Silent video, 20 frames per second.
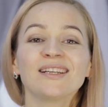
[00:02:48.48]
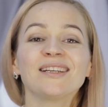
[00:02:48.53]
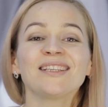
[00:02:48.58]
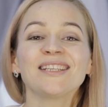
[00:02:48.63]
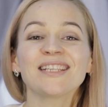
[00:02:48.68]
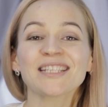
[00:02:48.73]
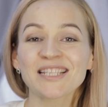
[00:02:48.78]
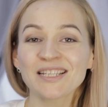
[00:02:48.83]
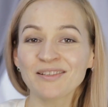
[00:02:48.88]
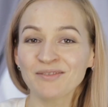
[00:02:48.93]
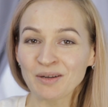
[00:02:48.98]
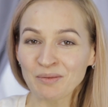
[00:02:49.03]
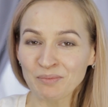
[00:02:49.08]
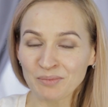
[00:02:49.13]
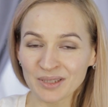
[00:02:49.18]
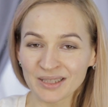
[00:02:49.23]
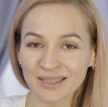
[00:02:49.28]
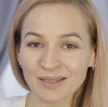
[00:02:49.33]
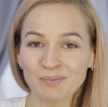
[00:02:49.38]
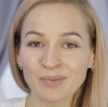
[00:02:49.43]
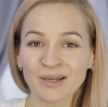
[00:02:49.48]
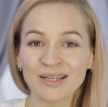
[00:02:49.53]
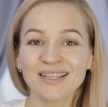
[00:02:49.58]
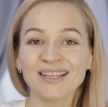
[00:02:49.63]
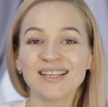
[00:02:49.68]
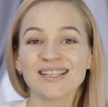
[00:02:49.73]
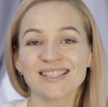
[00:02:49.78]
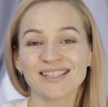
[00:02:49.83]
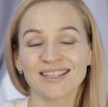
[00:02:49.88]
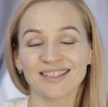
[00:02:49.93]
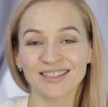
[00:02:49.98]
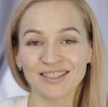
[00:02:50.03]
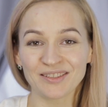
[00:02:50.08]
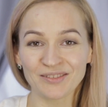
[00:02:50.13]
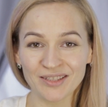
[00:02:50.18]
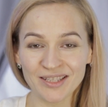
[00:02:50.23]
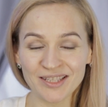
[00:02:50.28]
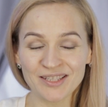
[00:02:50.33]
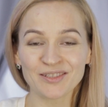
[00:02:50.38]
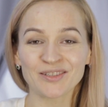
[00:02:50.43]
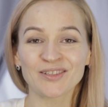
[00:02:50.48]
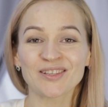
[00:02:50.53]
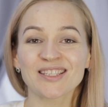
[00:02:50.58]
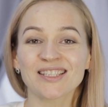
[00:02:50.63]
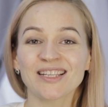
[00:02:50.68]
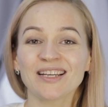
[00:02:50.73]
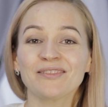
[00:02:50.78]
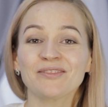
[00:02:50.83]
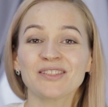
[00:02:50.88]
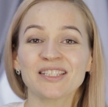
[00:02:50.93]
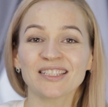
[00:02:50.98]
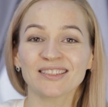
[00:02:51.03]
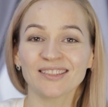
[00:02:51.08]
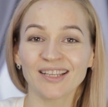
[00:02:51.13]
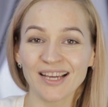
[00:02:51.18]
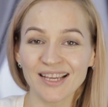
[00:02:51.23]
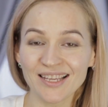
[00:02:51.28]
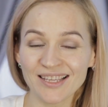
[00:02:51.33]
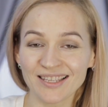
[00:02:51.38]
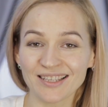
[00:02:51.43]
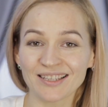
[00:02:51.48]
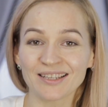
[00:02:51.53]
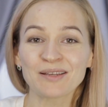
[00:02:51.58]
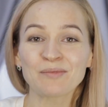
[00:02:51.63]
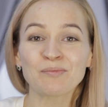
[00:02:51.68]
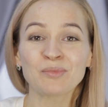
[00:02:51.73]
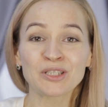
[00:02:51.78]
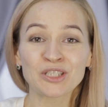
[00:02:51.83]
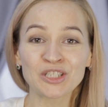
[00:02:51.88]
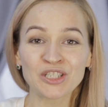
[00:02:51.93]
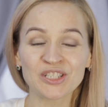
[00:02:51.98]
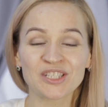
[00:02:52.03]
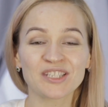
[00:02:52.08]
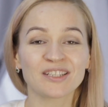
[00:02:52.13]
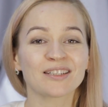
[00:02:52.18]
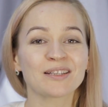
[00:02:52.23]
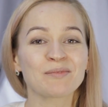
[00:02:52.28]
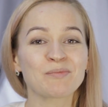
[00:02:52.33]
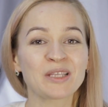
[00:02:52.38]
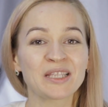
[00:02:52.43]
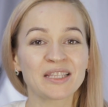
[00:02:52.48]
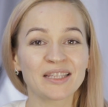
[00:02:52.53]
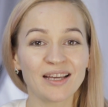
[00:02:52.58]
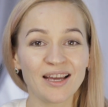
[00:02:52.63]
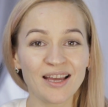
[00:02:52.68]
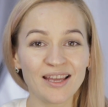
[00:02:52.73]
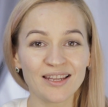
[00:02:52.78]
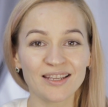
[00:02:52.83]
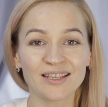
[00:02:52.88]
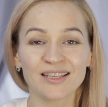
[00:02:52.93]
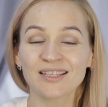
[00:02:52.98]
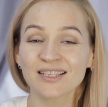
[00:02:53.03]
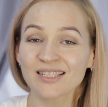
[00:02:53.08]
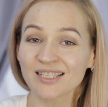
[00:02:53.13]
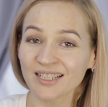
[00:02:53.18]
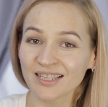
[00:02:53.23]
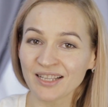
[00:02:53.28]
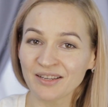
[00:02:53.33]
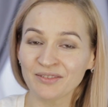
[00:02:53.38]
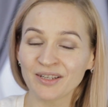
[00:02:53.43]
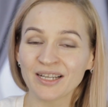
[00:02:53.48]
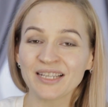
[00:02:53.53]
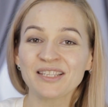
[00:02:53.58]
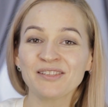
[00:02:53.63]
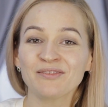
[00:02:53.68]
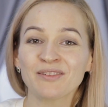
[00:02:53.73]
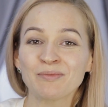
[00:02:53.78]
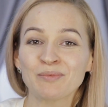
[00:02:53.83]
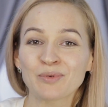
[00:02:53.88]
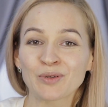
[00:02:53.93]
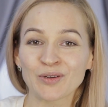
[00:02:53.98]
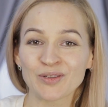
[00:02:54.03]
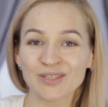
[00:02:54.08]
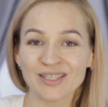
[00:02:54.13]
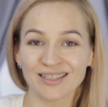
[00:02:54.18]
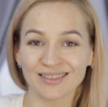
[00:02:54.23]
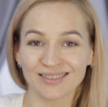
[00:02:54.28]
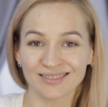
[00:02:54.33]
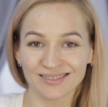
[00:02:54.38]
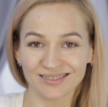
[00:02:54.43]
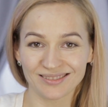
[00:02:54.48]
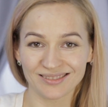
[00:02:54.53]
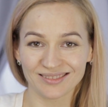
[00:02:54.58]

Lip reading: If you found this video interesting, like it, share it with your friends, leave us comments.